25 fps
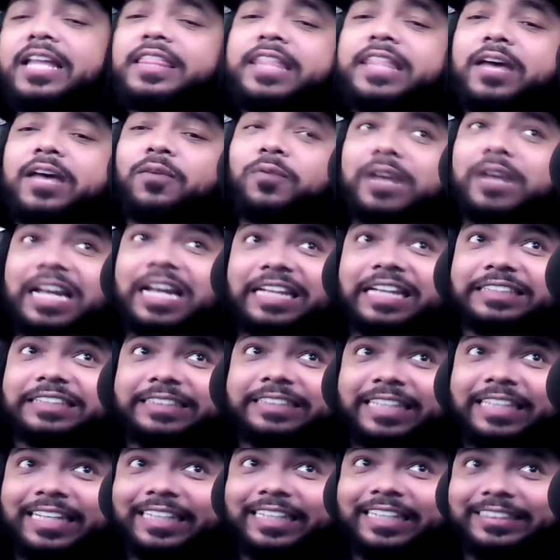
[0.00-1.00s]
Now, what I
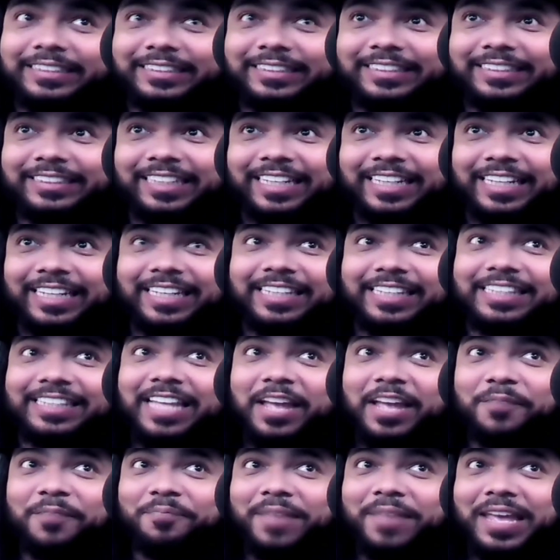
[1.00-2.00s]
did see
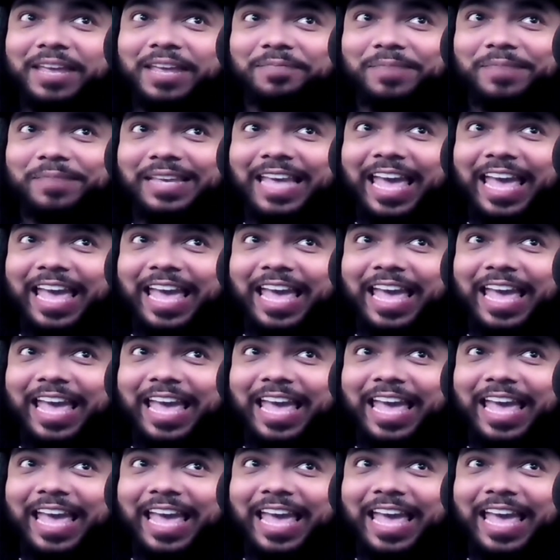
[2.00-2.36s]
that made me